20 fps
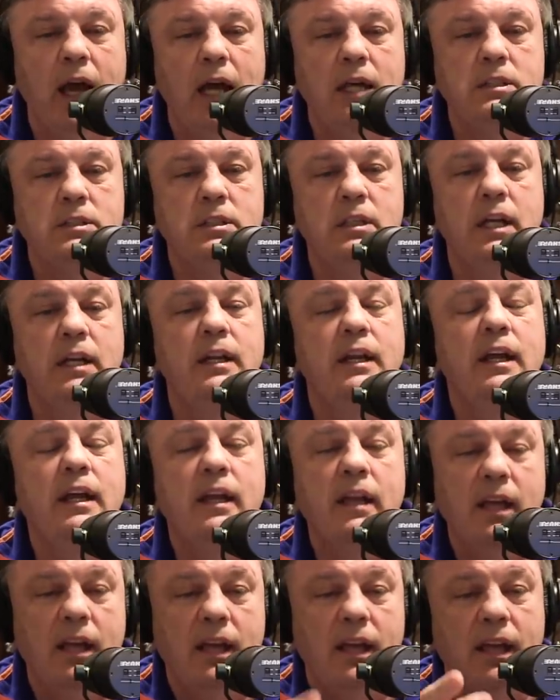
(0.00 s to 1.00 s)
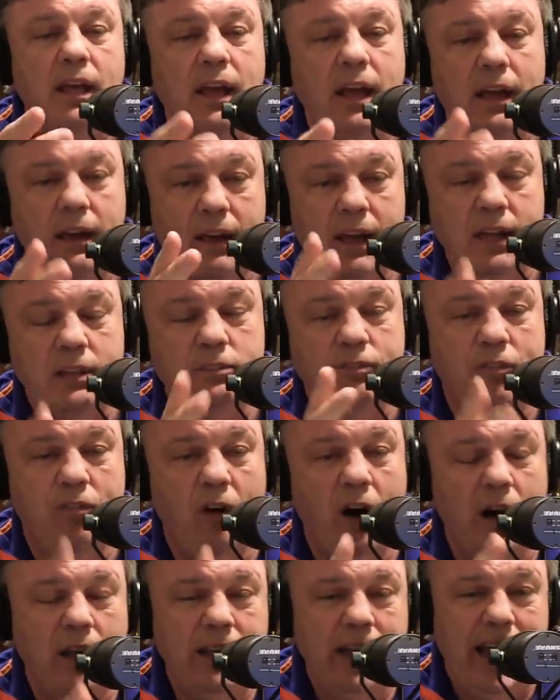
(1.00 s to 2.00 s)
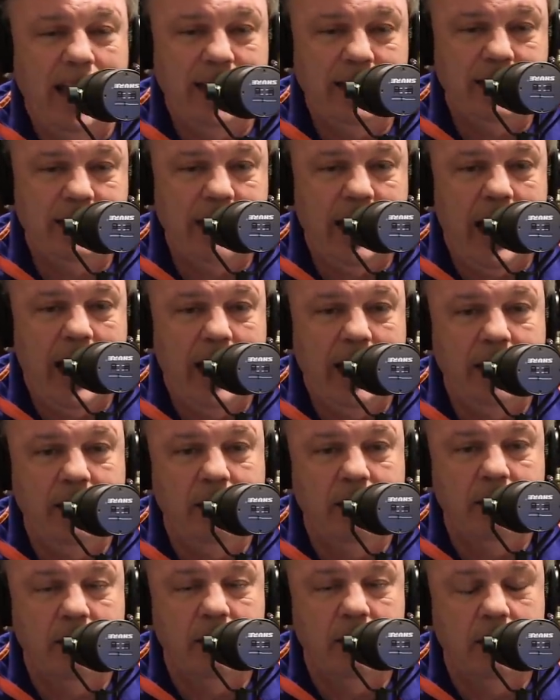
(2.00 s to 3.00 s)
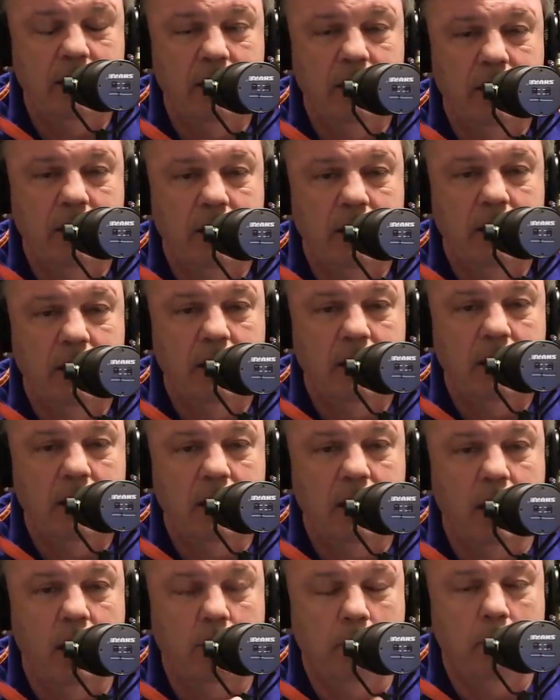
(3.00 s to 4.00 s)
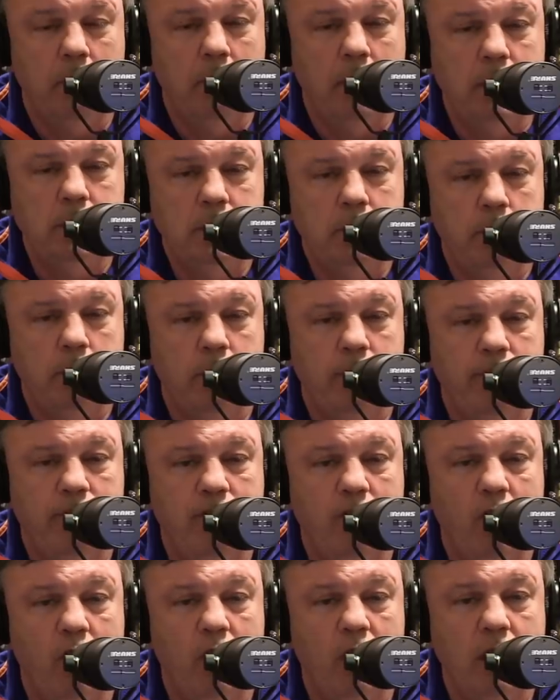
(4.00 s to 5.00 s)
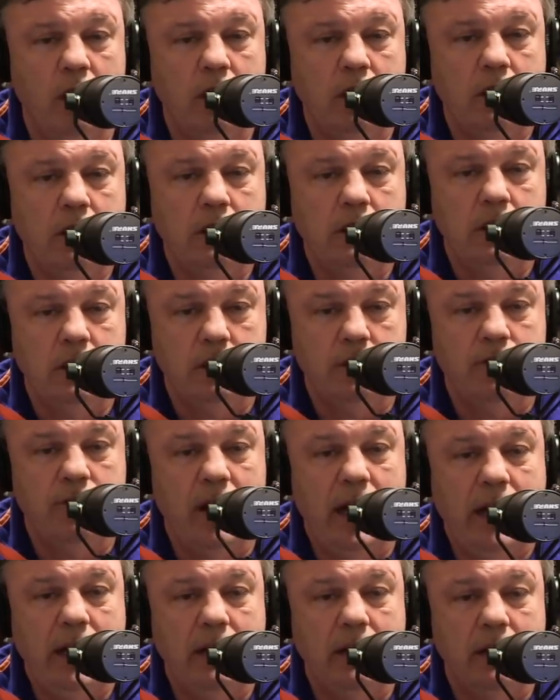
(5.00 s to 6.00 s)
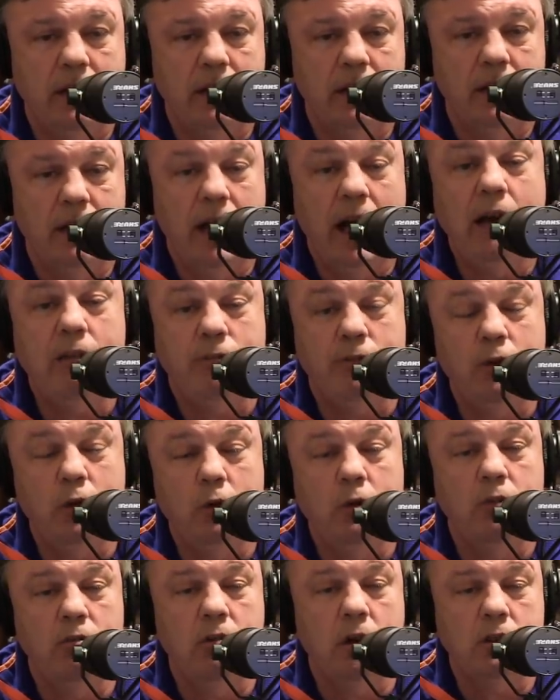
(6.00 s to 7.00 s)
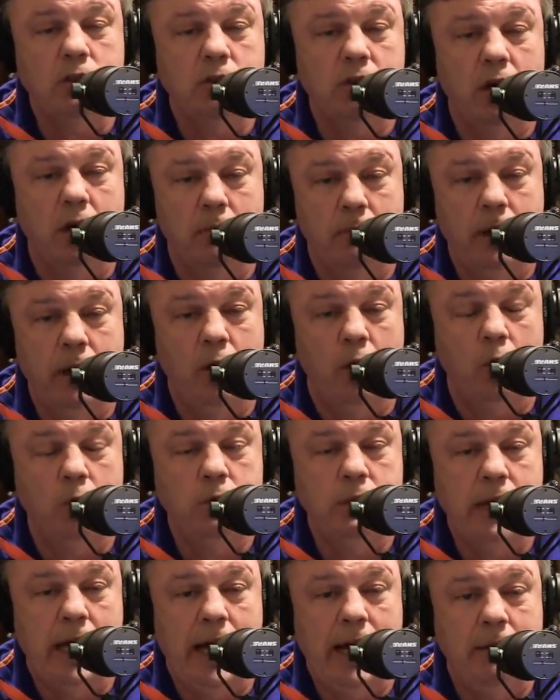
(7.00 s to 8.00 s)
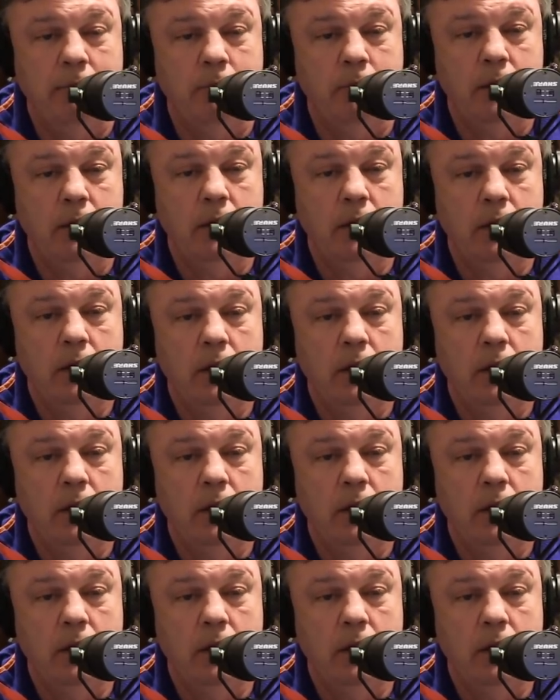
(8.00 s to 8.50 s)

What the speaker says: I said, his father had died a couple months before this fight. I flew to Russia on my own dime